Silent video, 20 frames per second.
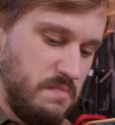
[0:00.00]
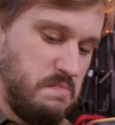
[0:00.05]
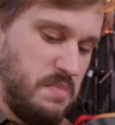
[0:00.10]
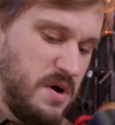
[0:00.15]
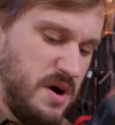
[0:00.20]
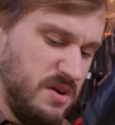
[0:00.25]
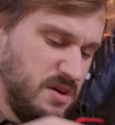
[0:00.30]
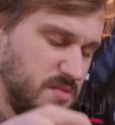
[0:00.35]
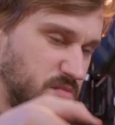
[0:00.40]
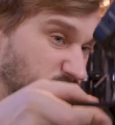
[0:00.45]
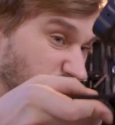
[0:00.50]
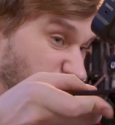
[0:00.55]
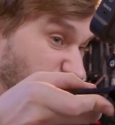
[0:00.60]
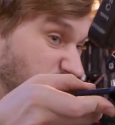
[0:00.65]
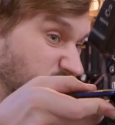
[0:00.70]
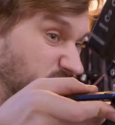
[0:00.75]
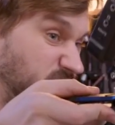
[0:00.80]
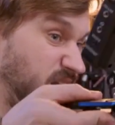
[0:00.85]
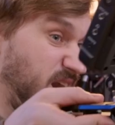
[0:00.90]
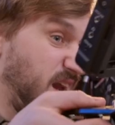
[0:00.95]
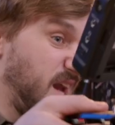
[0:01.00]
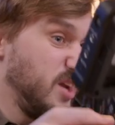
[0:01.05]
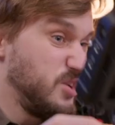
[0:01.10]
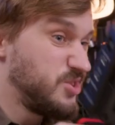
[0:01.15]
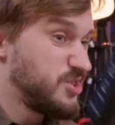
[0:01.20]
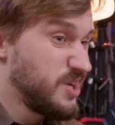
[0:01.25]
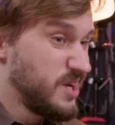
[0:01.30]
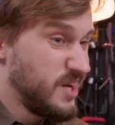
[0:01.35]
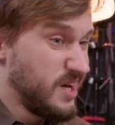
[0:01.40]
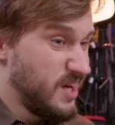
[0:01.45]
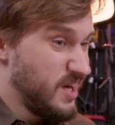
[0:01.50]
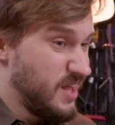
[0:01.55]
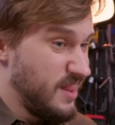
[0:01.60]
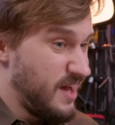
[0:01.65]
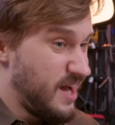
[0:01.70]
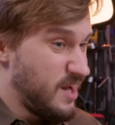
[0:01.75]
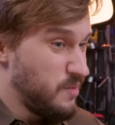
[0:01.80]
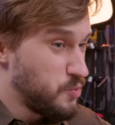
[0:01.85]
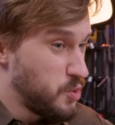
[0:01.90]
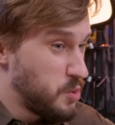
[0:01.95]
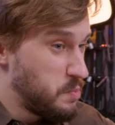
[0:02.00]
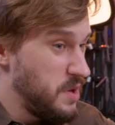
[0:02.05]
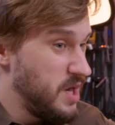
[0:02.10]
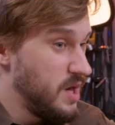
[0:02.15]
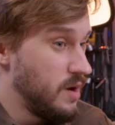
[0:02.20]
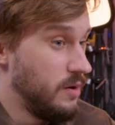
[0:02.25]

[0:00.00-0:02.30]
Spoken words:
bottom of the cage, that would be